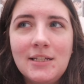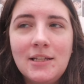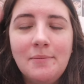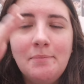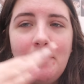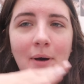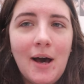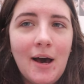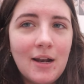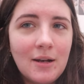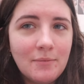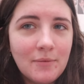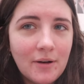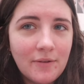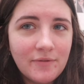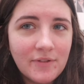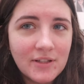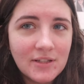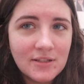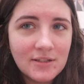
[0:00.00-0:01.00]
to the bottom
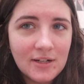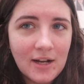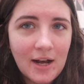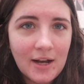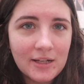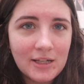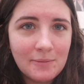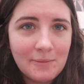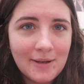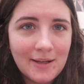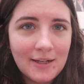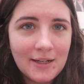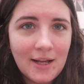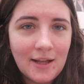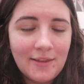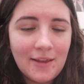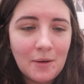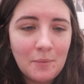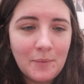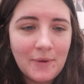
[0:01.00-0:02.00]
of this document,
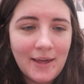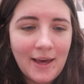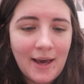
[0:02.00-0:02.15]
and then we